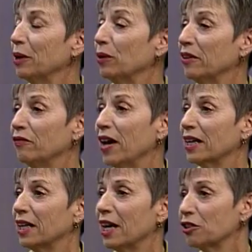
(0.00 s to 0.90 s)
one. In
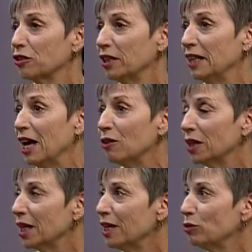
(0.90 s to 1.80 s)
fact, actually,
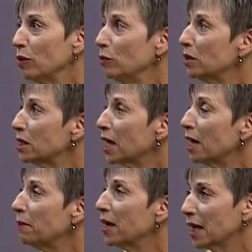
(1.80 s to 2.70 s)
nowadays we would
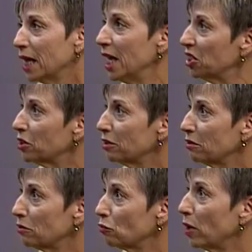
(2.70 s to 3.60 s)
say
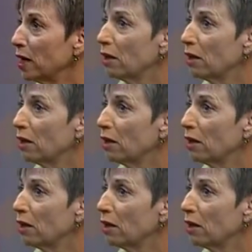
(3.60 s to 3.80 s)
medications, right,